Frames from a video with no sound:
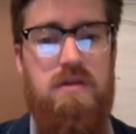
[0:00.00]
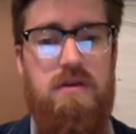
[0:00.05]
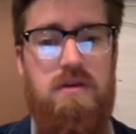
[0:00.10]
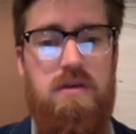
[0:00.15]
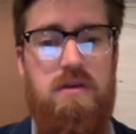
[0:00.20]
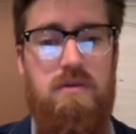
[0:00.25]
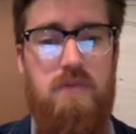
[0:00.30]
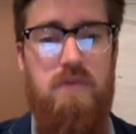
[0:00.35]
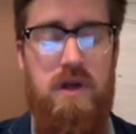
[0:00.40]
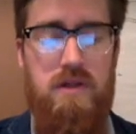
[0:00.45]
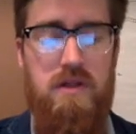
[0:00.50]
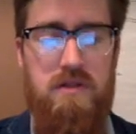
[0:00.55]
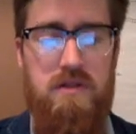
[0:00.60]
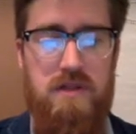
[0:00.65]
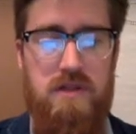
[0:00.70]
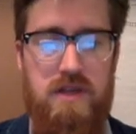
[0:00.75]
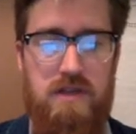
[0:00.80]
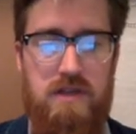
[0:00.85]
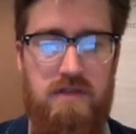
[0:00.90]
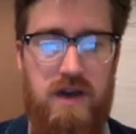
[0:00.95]
Well,
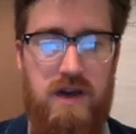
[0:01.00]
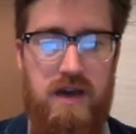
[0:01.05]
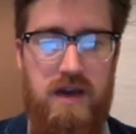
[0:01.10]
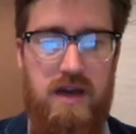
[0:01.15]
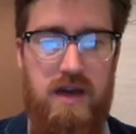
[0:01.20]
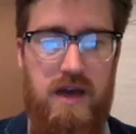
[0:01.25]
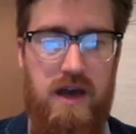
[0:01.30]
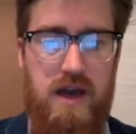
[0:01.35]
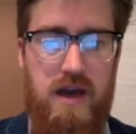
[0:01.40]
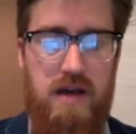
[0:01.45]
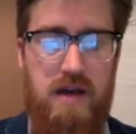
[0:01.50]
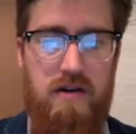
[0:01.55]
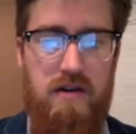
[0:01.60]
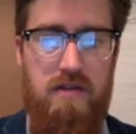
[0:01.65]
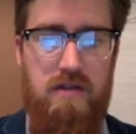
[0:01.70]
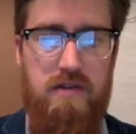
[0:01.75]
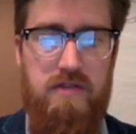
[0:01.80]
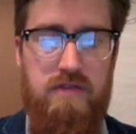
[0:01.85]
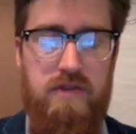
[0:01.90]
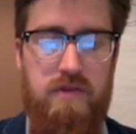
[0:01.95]
if
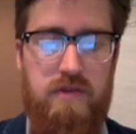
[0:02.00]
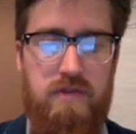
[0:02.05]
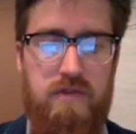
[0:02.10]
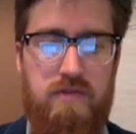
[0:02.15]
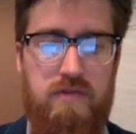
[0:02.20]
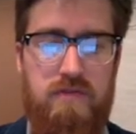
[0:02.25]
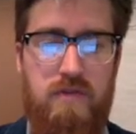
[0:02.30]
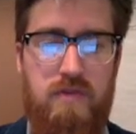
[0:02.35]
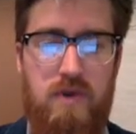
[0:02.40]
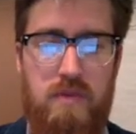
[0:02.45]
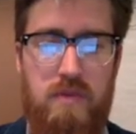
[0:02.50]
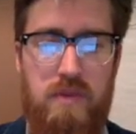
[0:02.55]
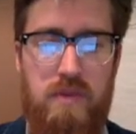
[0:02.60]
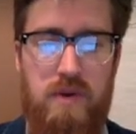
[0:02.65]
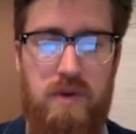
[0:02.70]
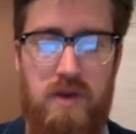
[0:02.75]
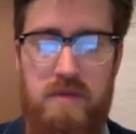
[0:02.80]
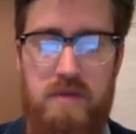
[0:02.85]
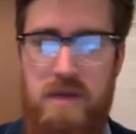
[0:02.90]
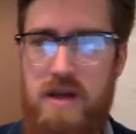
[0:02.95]
there were 4
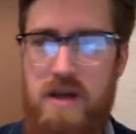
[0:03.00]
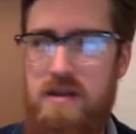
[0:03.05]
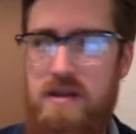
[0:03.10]
Pokemon